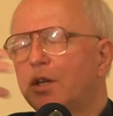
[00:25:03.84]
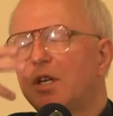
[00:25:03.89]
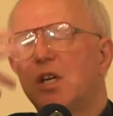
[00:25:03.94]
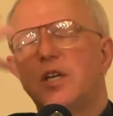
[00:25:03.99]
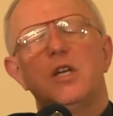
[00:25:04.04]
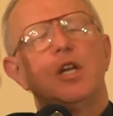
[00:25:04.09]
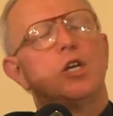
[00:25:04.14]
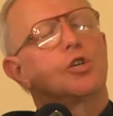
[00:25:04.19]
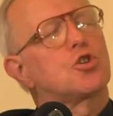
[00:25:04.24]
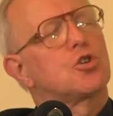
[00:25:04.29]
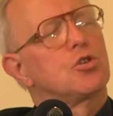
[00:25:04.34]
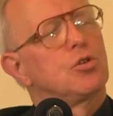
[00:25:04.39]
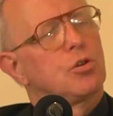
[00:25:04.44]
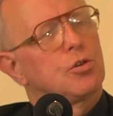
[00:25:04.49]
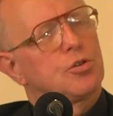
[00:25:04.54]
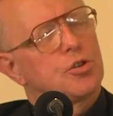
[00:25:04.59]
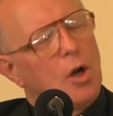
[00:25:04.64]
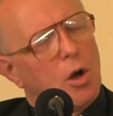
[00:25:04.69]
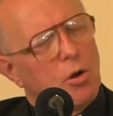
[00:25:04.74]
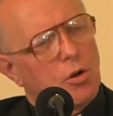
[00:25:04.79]

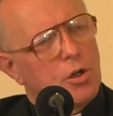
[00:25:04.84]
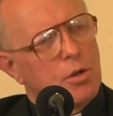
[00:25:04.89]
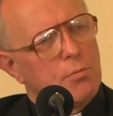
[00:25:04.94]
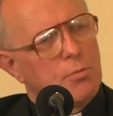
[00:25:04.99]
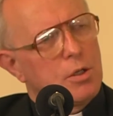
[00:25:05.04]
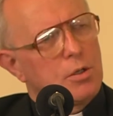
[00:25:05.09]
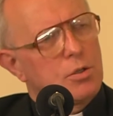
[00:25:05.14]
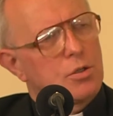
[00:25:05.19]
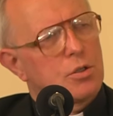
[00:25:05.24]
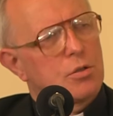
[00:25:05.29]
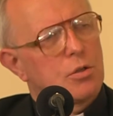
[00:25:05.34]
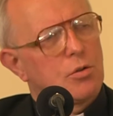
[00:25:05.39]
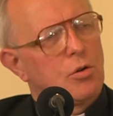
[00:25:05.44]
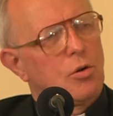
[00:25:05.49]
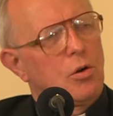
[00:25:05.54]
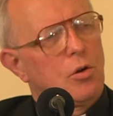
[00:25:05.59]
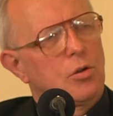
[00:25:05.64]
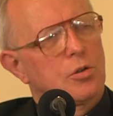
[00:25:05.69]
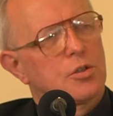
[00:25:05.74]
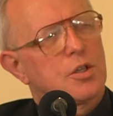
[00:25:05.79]
initial document
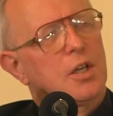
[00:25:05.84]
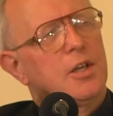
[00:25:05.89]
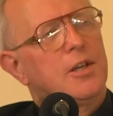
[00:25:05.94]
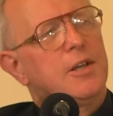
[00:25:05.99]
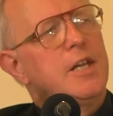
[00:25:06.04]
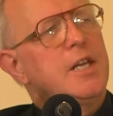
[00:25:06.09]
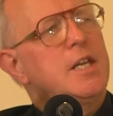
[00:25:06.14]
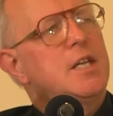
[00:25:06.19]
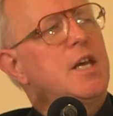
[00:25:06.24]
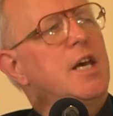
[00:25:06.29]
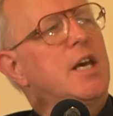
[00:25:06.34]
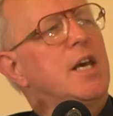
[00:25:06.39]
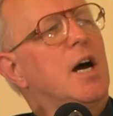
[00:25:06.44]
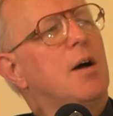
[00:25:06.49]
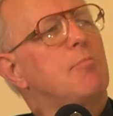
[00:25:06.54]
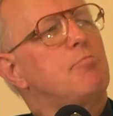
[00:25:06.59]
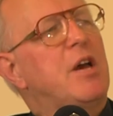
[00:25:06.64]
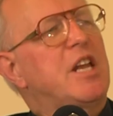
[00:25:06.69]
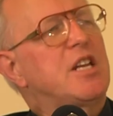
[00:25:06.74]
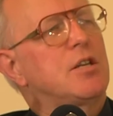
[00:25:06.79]
called
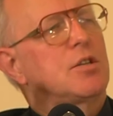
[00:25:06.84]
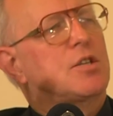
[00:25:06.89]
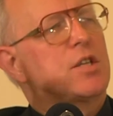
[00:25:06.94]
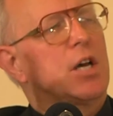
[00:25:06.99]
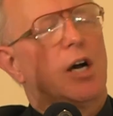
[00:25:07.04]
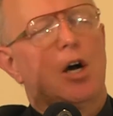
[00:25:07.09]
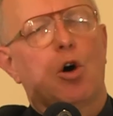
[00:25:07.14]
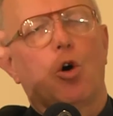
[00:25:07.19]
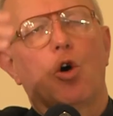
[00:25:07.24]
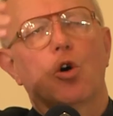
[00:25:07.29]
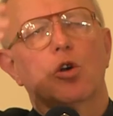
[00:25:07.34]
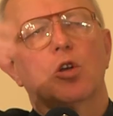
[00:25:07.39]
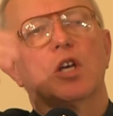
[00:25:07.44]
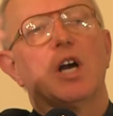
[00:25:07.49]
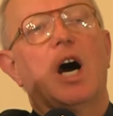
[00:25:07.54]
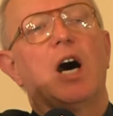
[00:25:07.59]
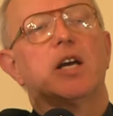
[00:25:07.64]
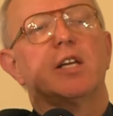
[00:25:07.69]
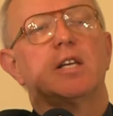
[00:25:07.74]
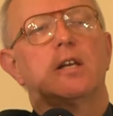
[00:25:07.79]
Lineamenta, or
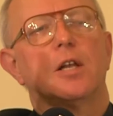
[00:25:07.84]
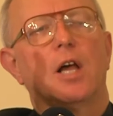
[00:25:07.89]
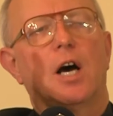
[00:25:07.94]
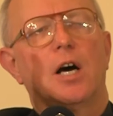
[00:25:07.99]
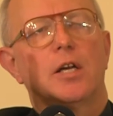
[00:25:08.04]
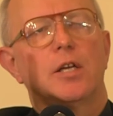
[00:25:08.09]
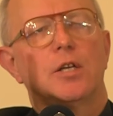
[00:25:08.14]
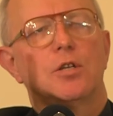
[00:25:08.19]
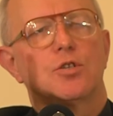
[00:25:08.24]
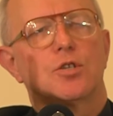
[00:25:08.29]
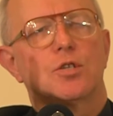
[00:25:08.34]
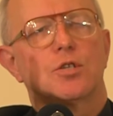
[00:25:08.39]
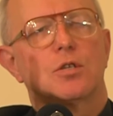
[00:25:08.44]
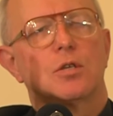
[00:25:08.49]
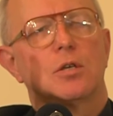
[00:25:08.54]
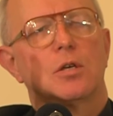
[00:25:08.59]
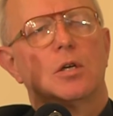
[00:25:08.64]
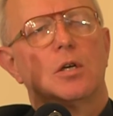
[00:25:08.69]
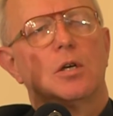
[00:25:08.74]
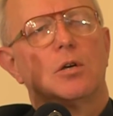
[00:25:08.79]

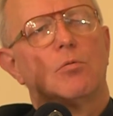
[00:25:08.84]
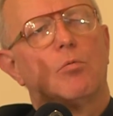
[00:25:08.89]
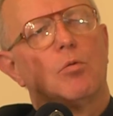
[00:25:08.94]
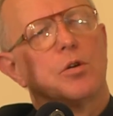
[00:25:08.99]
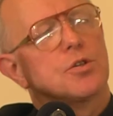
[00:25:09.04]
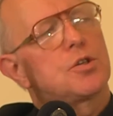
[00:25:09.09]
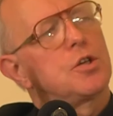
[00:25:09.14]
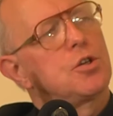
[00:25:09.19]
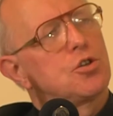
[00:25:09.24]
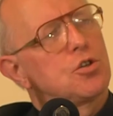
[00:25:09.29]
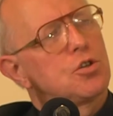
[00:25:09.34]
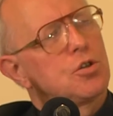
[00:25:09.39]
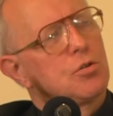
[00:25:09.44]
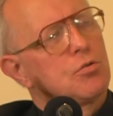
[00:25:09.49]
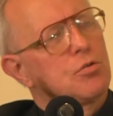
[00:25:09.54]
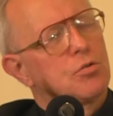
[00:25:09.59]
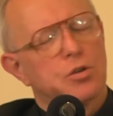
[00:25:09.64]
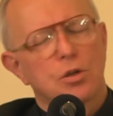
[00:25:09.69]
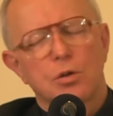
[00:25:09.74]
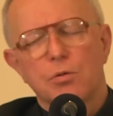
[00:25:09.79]
guidelines, was
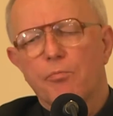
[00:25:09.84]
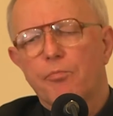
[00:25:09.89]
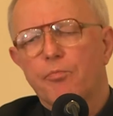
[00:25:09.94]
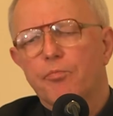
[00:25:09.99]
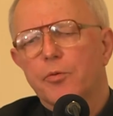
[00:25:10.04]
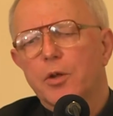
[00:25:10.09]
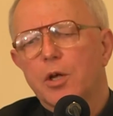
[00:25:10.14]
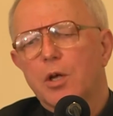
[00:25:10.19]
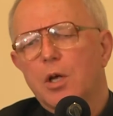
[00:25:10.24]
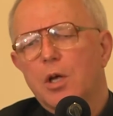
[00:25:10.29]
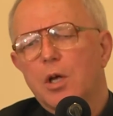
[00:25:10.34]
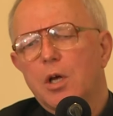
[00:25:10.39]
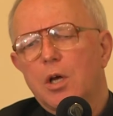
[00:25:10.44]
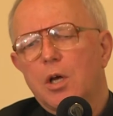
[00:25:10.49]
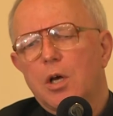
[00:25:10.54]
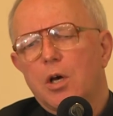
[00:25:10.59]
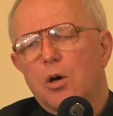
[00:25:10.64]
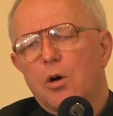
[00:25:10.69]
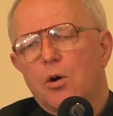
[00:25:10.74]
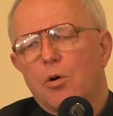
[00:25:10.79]
issued,
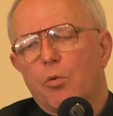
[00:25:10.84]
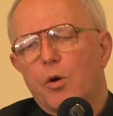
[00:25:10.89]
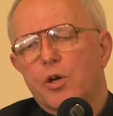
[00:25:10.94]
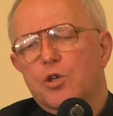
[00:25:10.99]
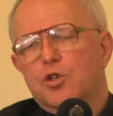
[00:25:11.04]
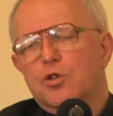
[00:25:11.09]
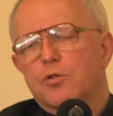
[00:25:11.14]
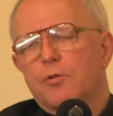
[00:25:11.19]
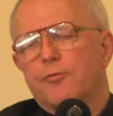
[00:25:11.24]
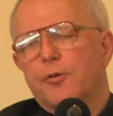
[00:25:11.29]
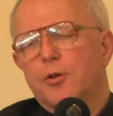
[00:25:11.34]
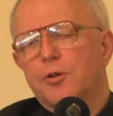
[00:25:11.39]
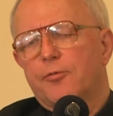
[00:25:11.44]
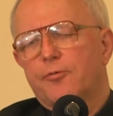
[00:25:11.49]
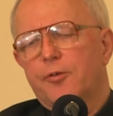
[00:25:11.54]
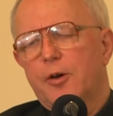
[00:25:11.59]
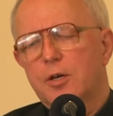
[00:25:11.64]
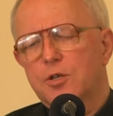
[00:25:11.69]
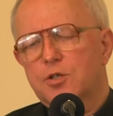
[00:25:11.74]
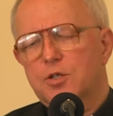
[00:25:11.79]
which for the
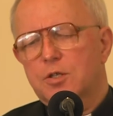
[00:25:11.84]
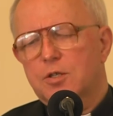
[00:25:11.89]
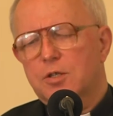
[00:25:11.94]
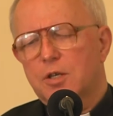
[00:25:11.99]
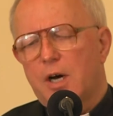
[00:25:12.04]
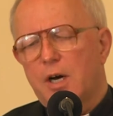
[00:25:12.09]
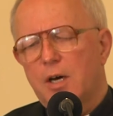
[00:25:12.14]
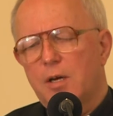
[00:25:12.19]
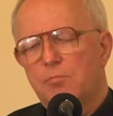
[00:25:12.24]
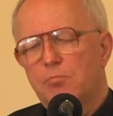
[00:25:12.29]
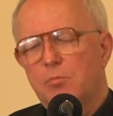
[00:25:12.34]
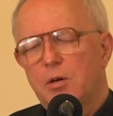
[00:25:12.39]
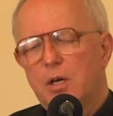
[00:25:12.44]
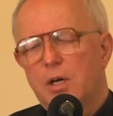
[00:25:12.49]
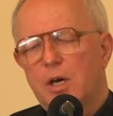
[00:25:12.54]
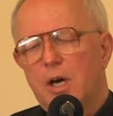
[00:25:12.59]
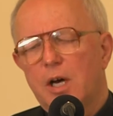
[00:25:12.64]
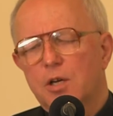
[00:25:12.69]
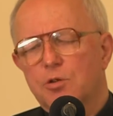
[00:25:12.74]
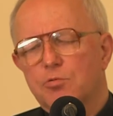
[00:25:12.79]
first time
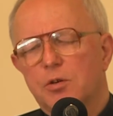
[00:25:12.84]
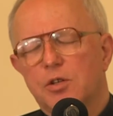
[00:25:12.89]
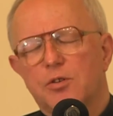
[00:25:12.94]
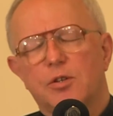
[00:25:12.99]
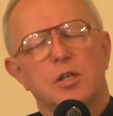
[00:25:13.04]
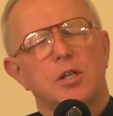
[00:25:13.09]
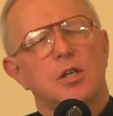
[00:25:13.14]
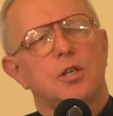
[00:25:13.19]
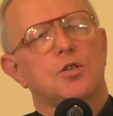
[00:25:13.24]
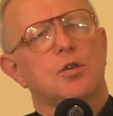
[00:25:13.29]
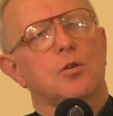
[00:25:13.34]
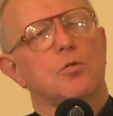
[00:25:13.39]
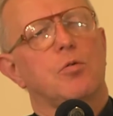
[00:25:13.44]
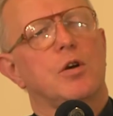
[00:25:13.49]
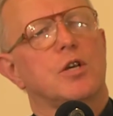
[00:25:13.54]
had within it a